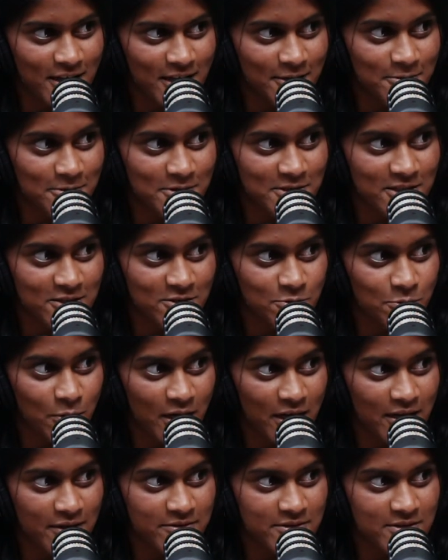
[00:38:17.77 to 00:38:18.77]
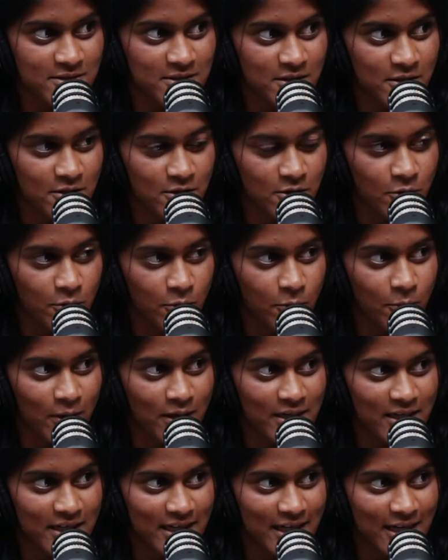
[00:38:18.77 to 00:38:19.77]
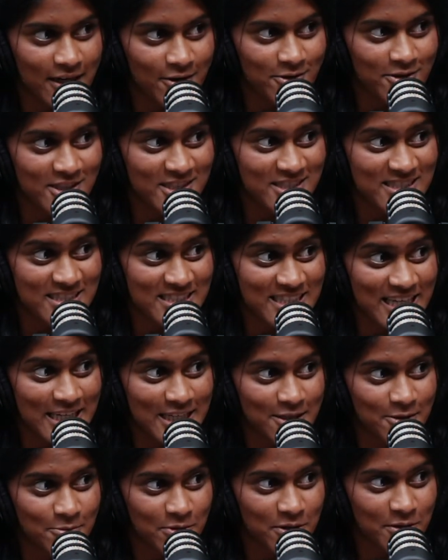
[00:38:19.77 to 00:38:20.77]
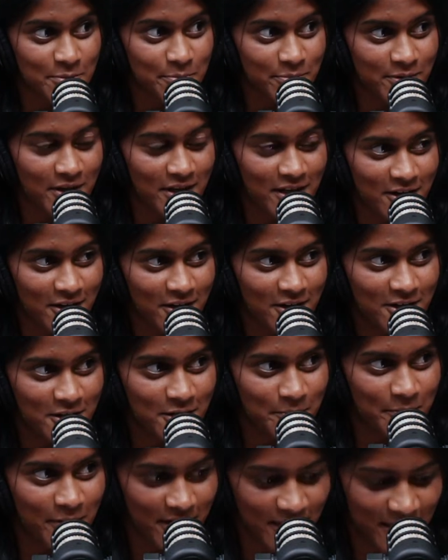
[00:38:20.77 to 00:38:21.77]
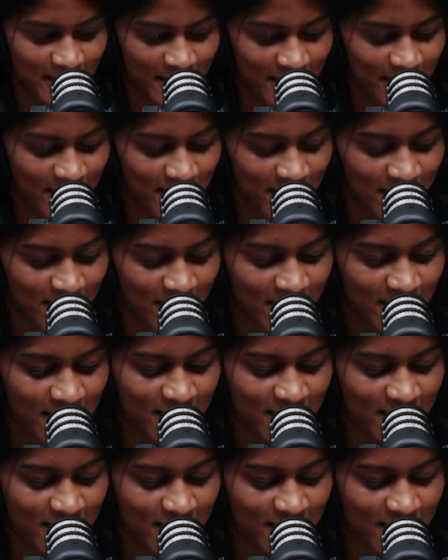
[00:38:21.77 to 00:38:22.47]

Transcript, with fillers: It was his wife's wedding gown, stained with blood on her body. Oh,